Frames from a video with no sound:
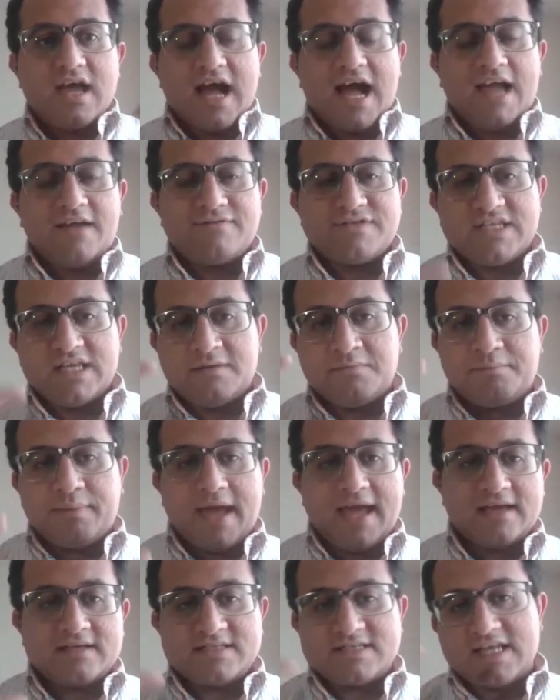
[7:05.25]
I've seen
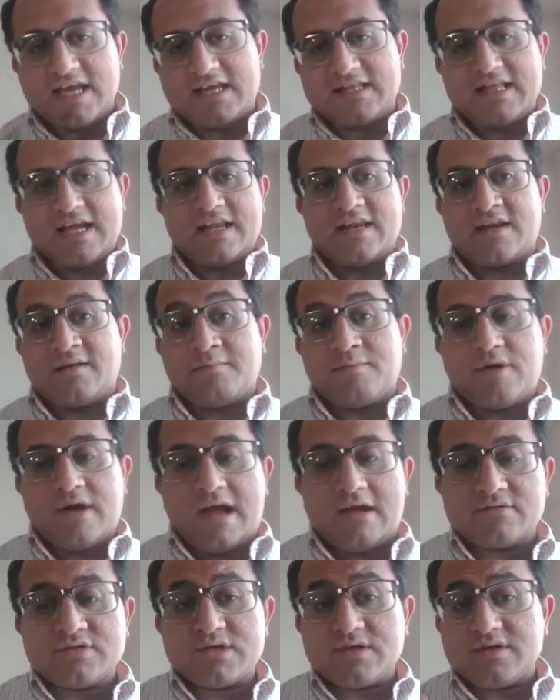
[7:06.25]
banks take that number
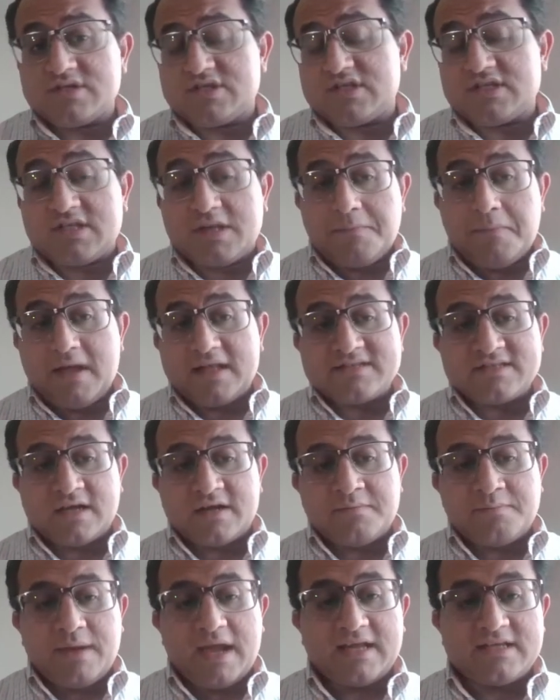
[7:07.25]
out, so it just depends
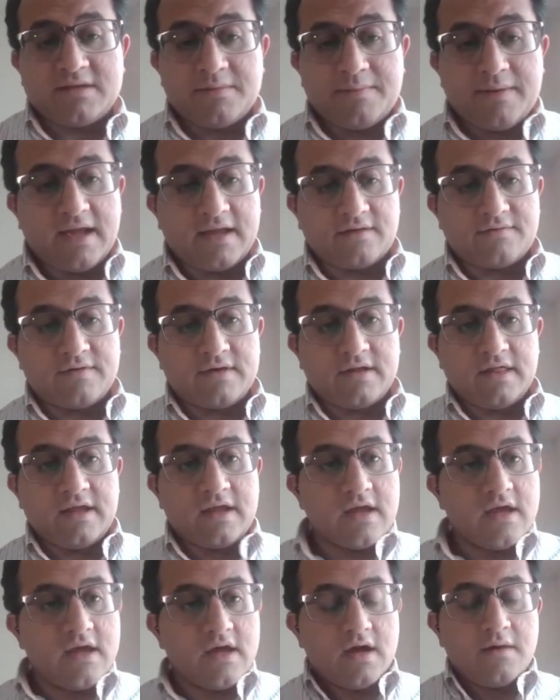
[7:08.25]
on bank to bank, really.
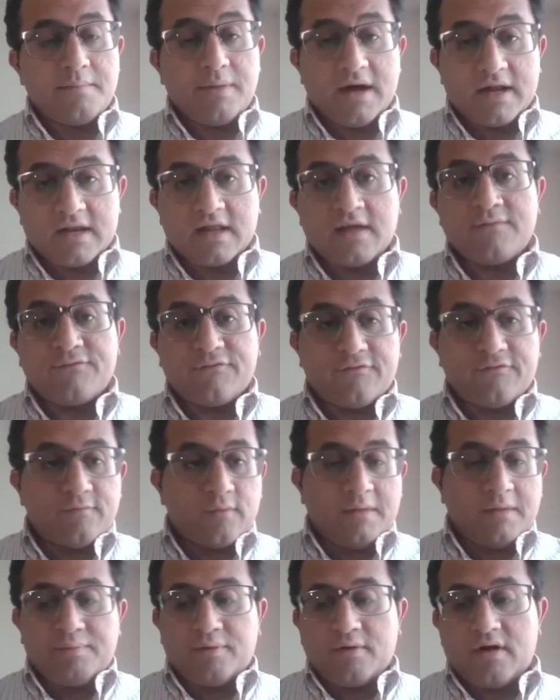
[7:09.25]
But if
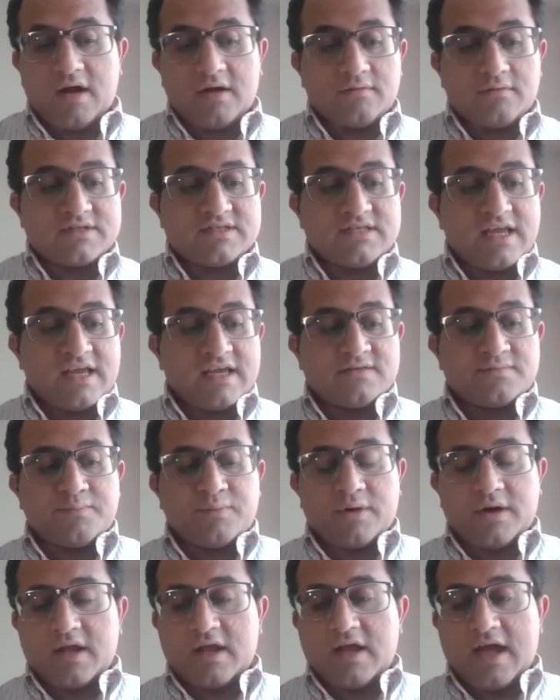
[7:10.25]
what Parag was saying is
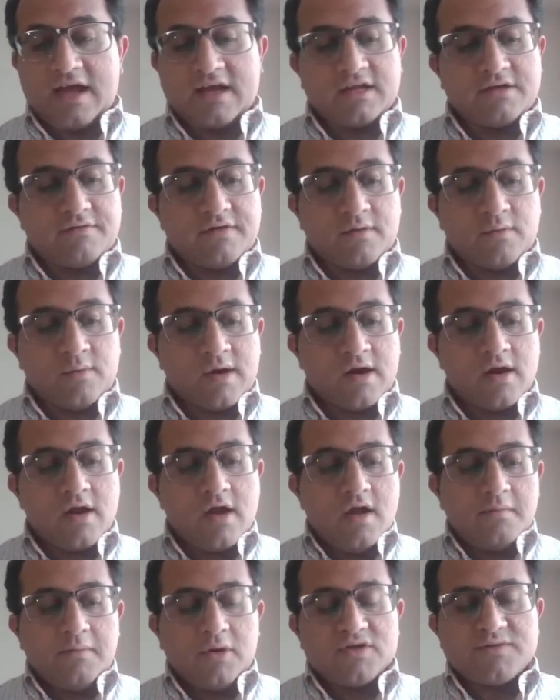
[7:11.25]
pretty accurate, where
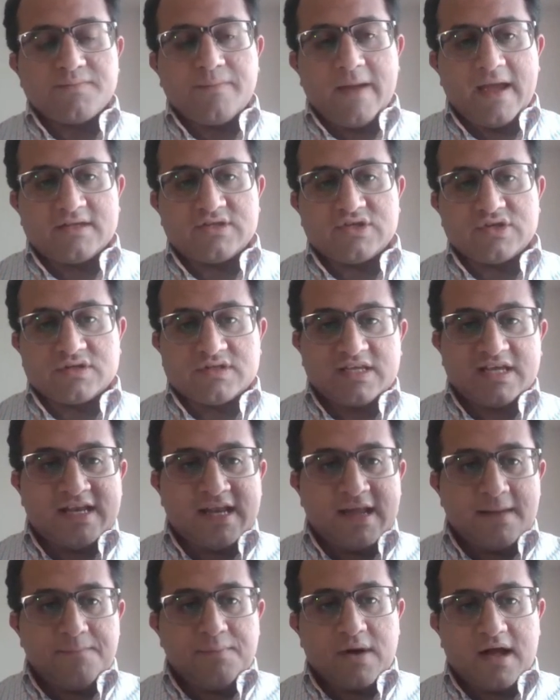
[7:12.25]
most banks will see
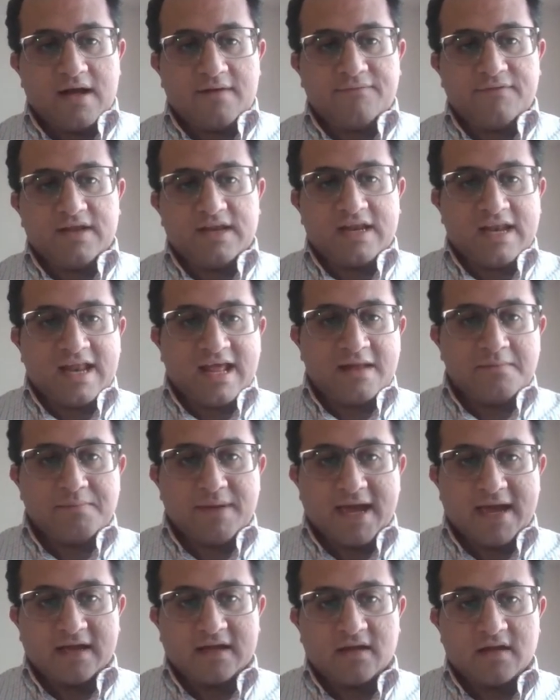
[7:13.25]
net profit and add
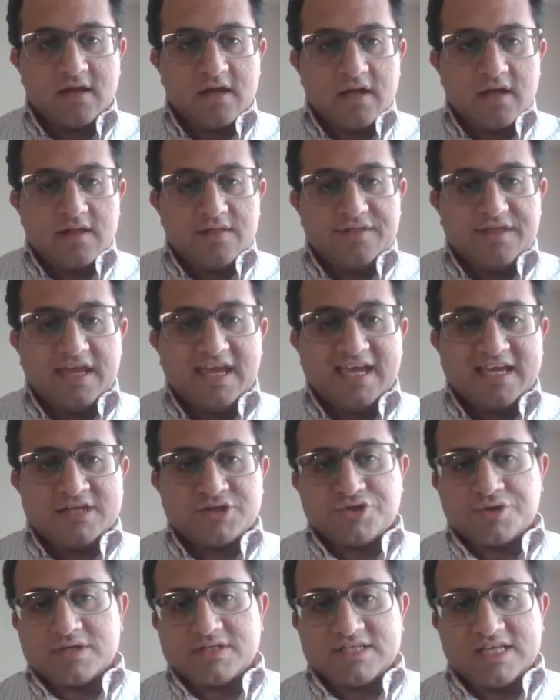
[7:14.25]
back the
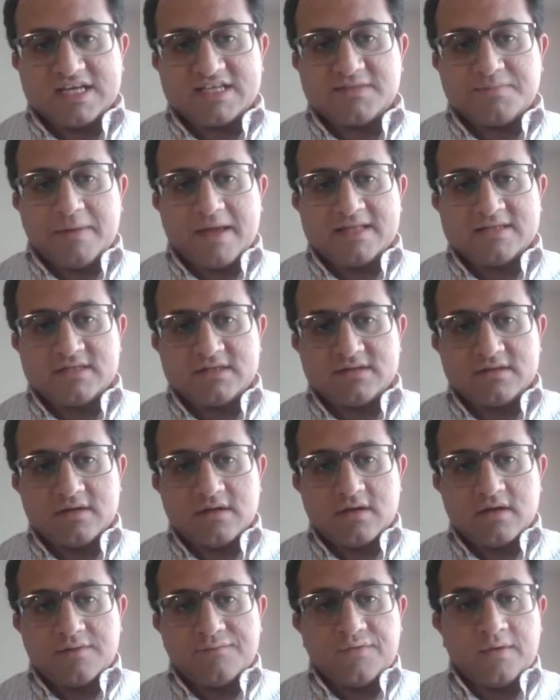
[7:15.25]
interest expense
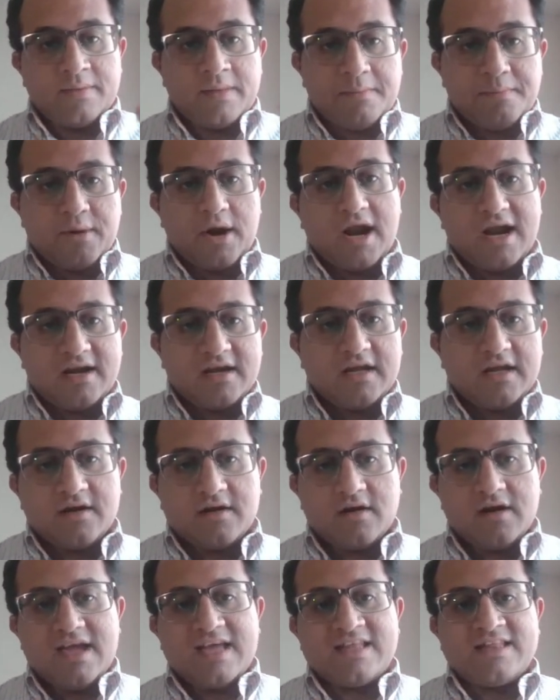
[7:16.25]
from the prior
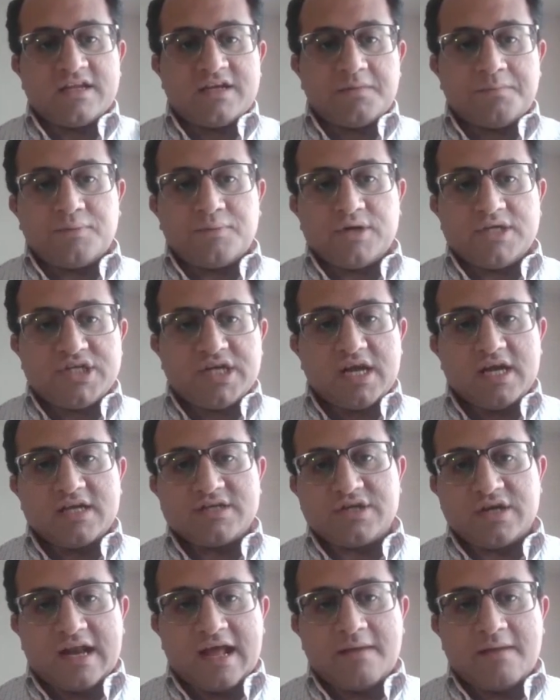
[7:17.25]
year and the
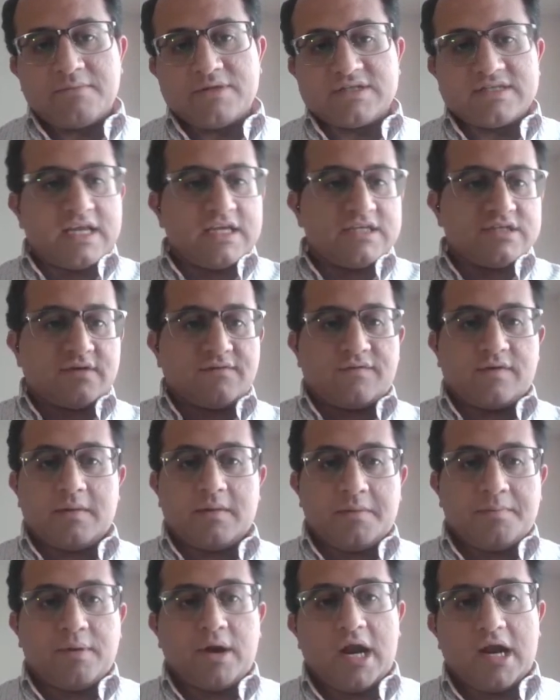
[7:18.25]
depreciation and amortization from
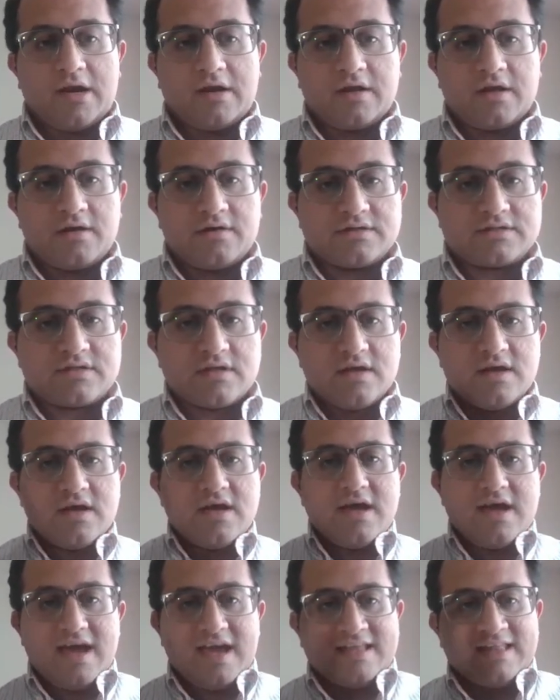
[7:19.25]
the prior year,
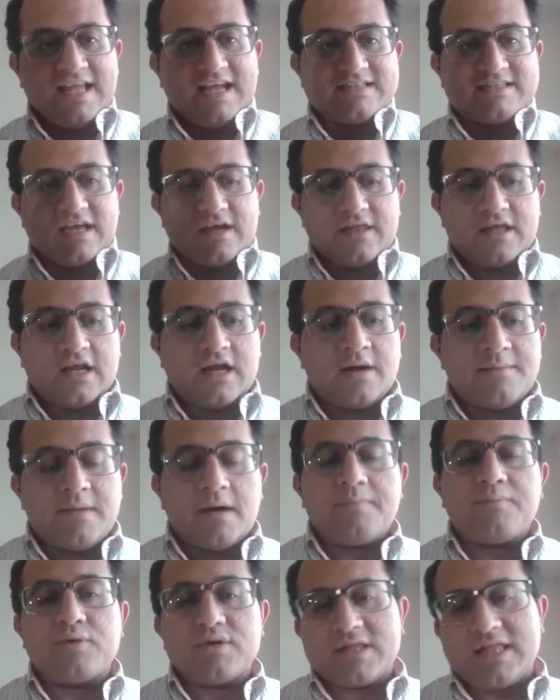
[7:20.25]
and that's how they come
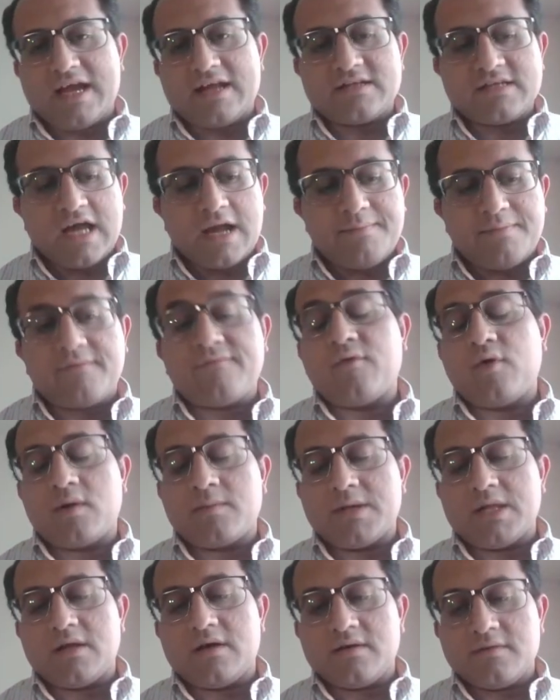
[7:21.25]
up with that type of
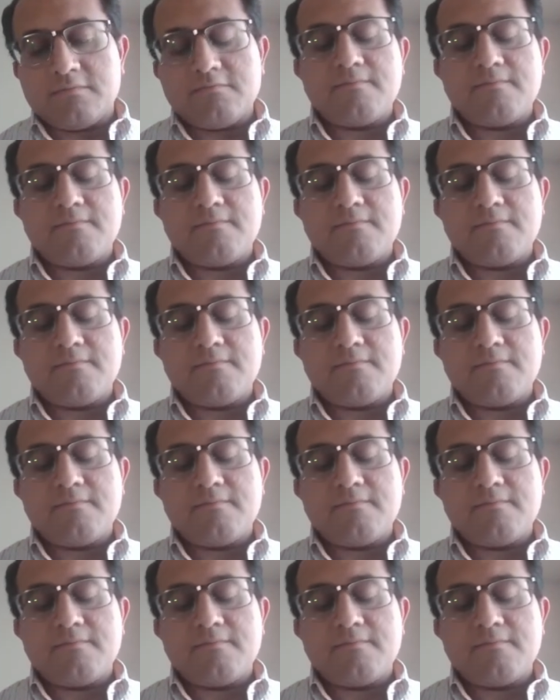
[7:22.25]
formula.